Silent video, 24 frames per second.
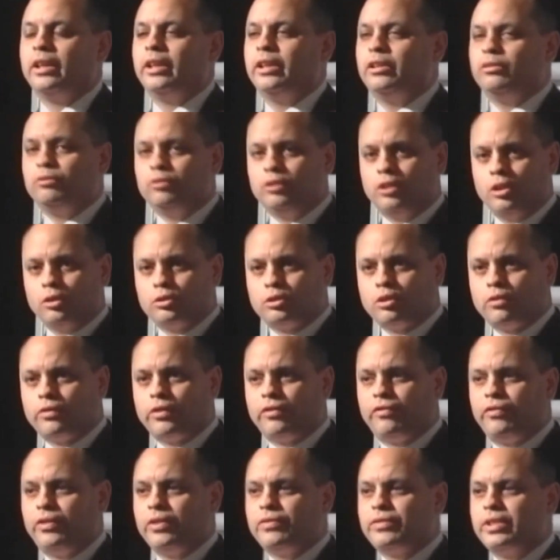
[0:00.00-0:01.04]
he goes
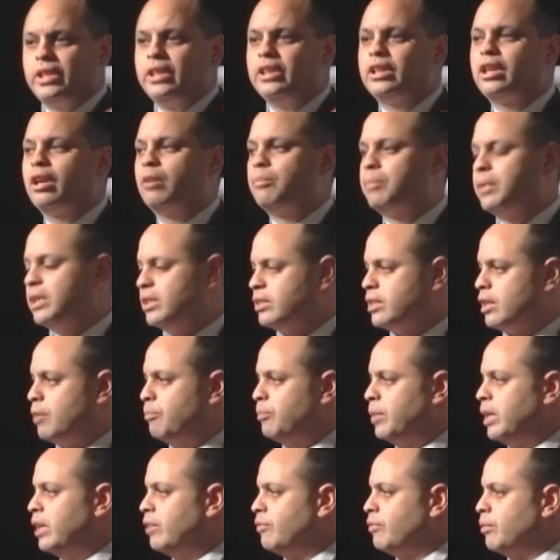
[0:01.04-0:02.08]
over 15 companies
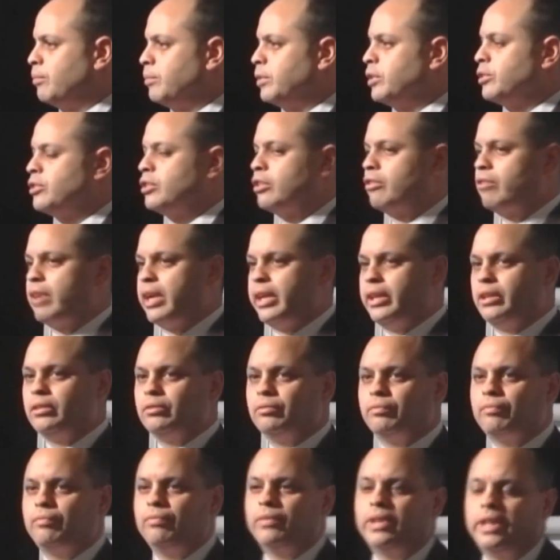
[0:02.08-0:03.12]
that made it from good to great.
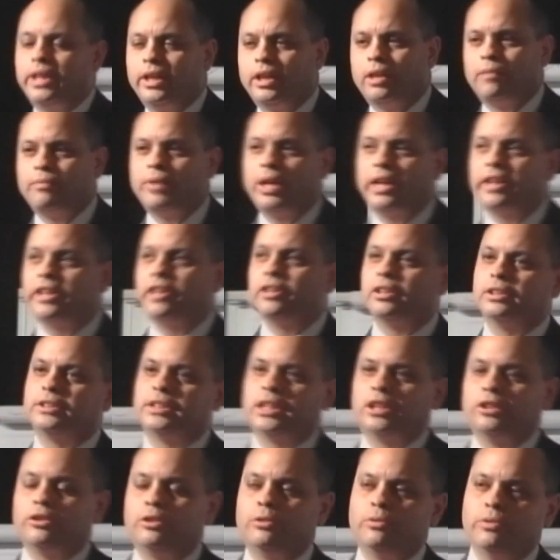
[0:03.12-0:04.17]
And I'm not here to
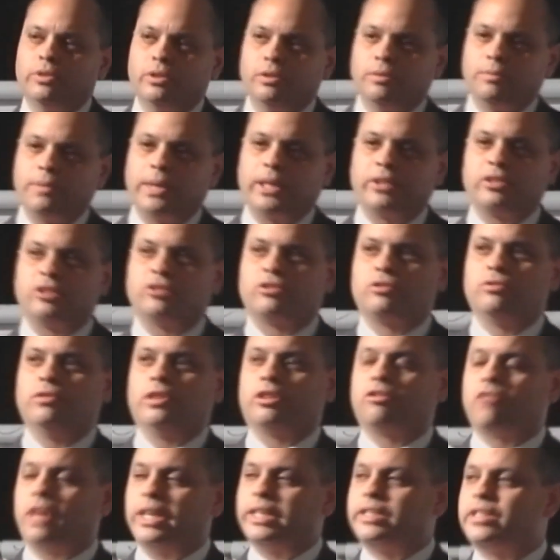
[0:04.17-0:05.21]
tell you about
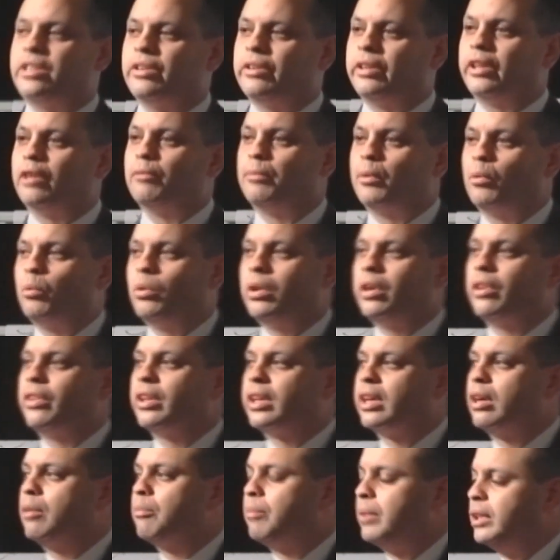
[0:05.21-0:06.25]
the criteria, but one of
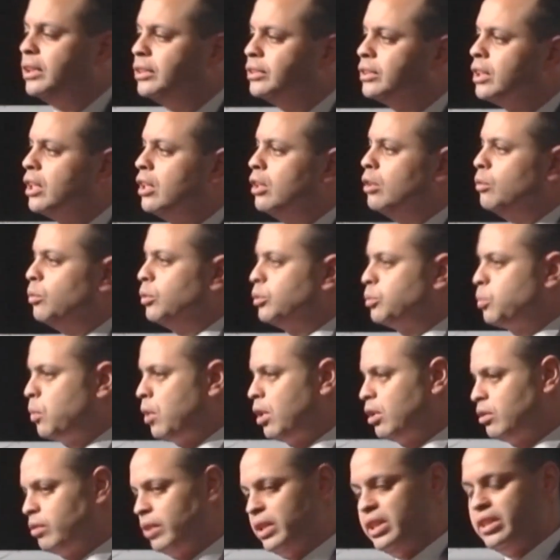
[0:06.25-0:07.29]
the companies was
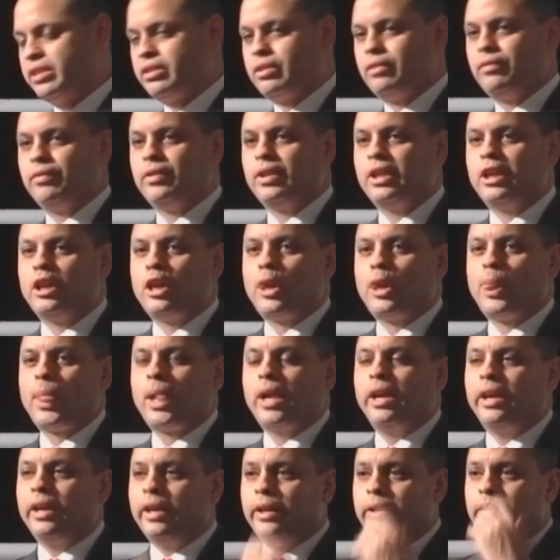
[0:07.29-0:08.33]
Walgreens.
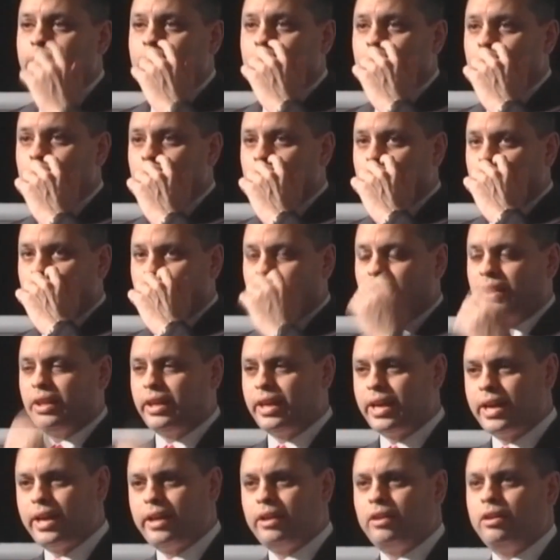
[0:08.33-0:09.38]
And they
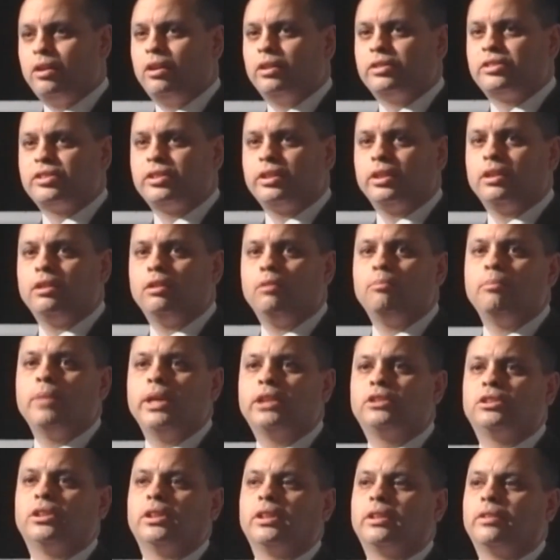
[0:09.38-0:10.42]
had a single
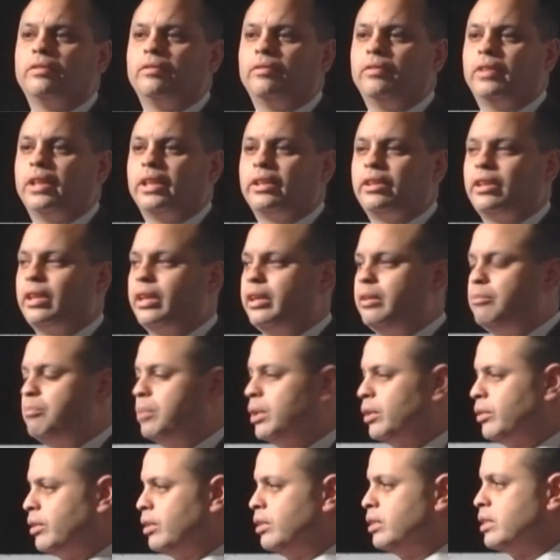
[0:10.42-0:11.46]
metric that they
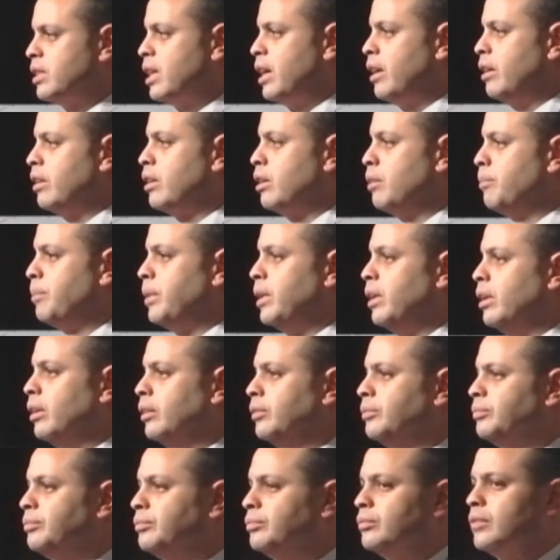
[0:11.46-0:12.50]
built their entire company on:
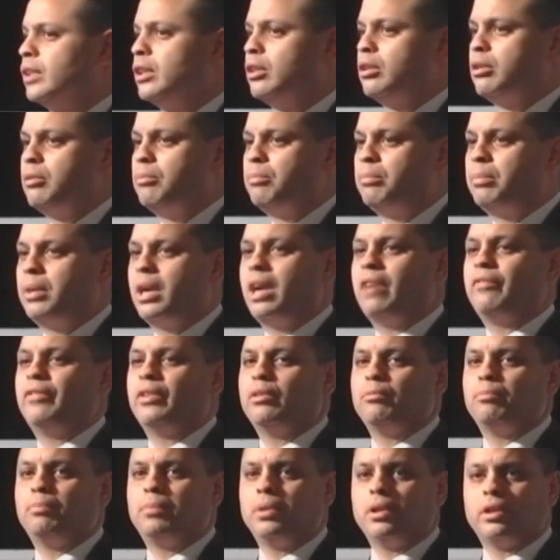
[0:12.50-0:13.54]

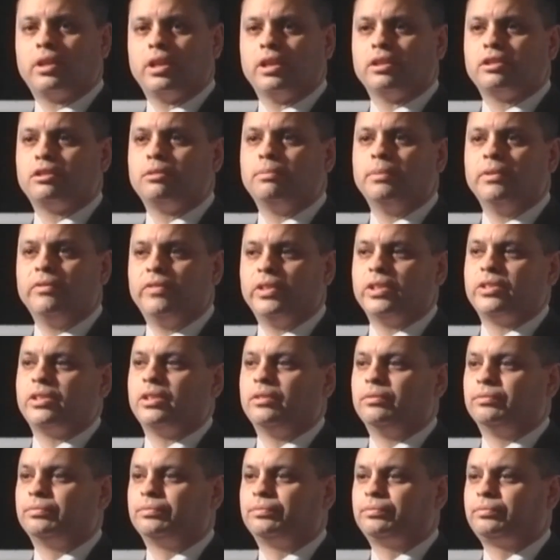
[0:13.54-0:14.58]
profit per customer visit.